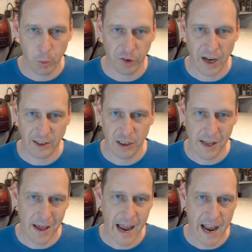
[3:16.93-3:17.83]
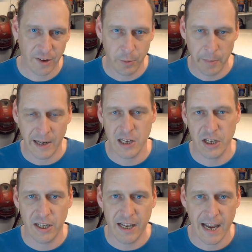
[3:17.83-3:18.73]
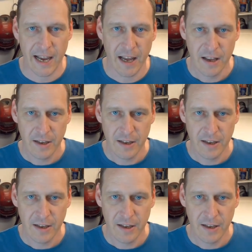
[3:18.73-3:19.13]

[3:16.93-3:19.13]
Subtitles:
wasn't actually there, so we managed to get